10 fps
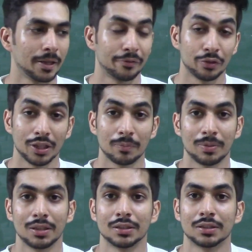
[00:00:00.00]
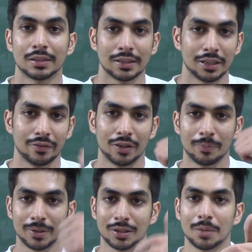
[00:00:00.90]
If you did, please give it a
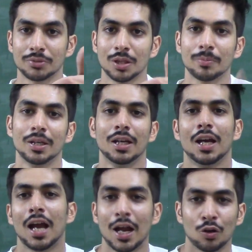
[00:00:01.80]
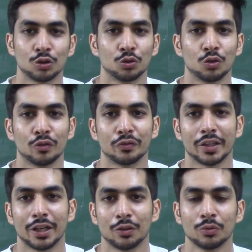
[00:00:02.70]
big thumbs up, and also do not
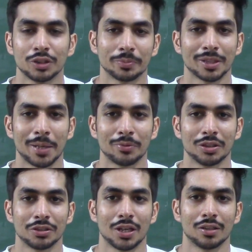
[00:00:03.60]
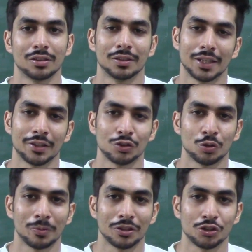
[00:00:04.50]
forget to subscribe to the channel. Thank you
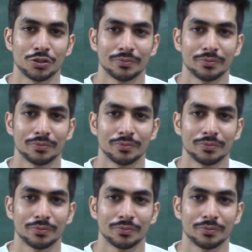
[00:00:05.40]
so much.